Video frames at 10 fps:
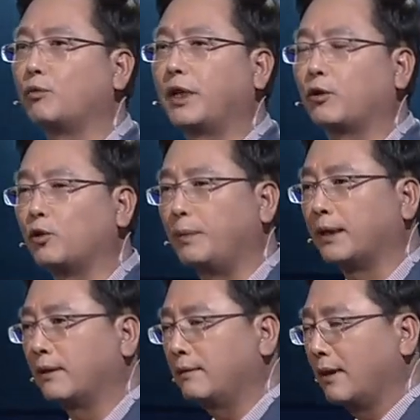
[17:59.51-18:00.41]

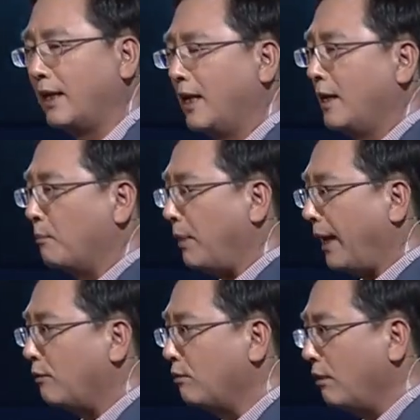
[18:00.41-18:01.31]
product to the
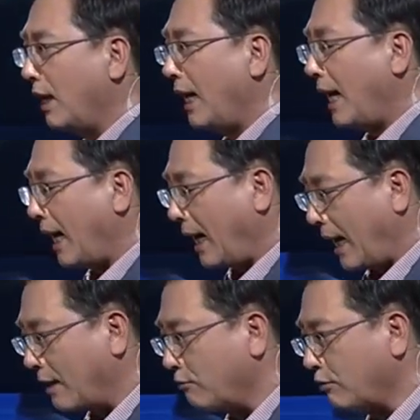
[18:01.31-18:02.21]
individual,
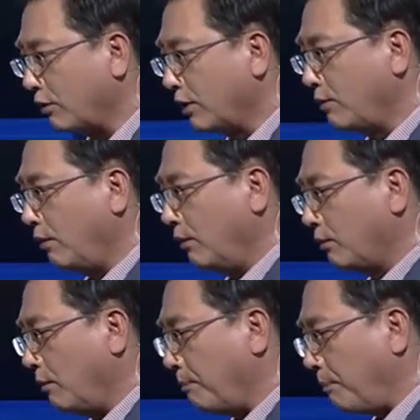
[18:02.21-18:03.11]
to the
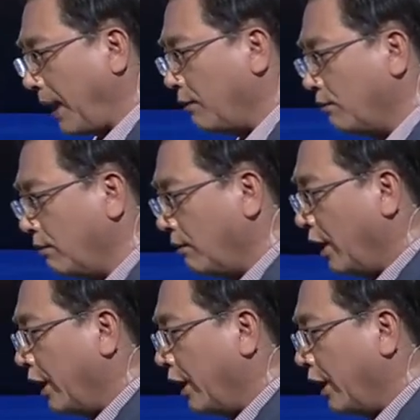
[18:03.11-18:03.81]
companies, and to